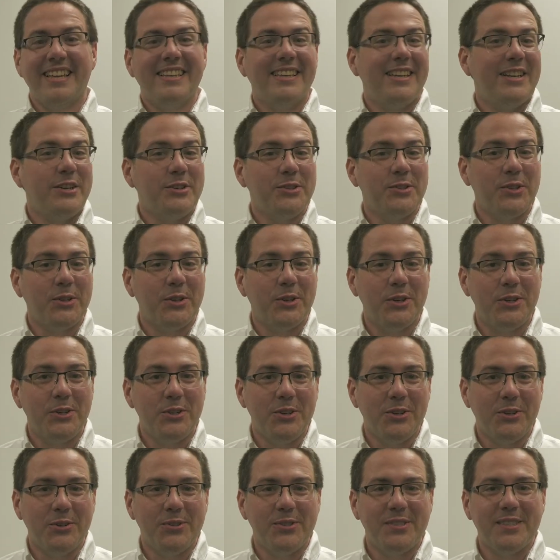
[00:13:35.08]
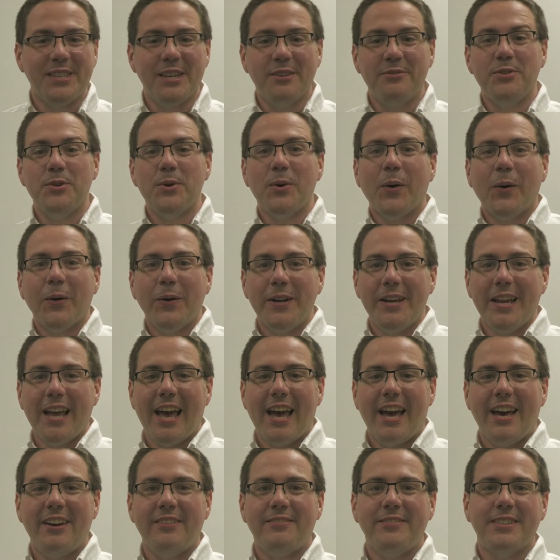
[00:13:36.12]
Here's the good news. If you already
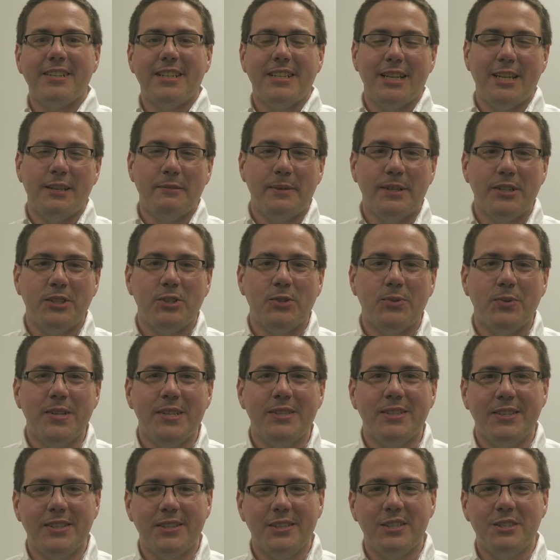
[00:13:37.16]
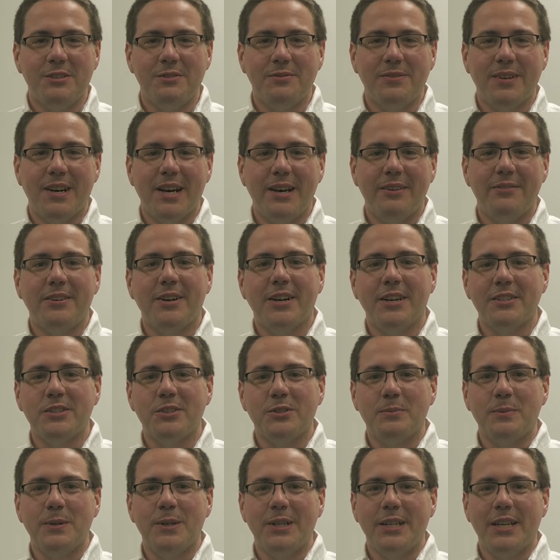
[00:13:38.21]
have Dynamics 365
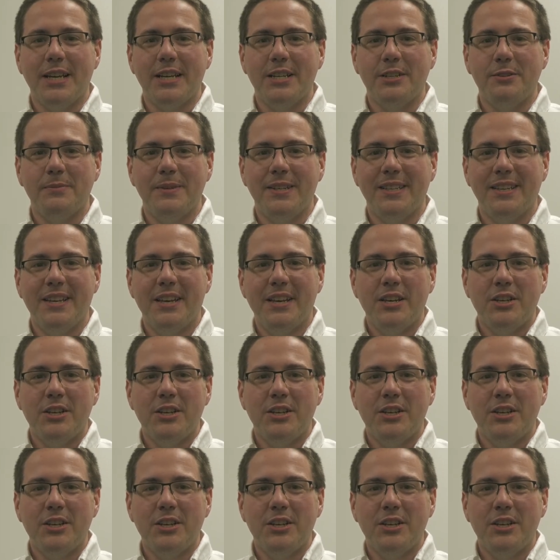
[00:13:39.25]
customer engagement,